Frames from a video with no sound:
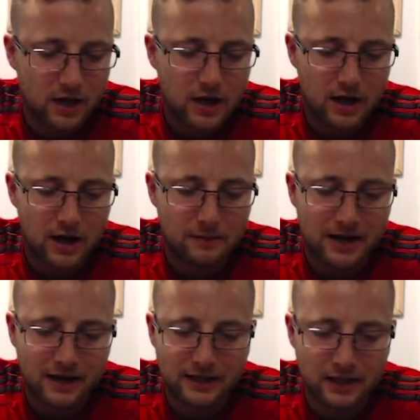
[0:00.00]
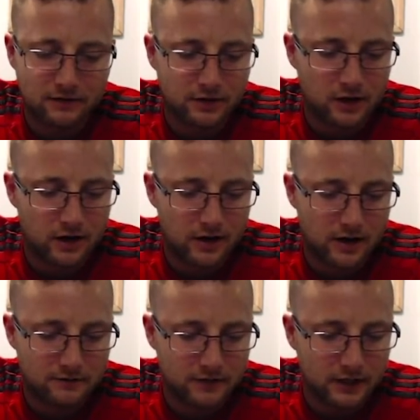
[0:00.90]
um, and I love the card art.
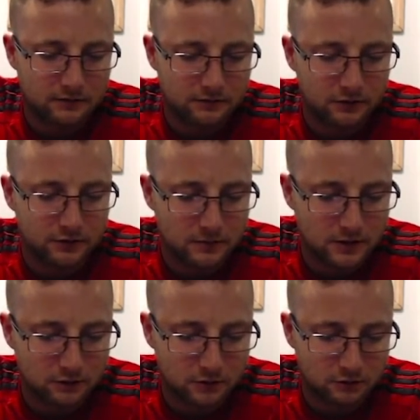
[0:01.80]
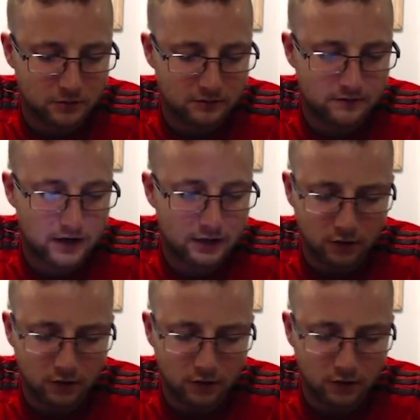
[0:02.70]
I feel like a full team of these ones would be very nice.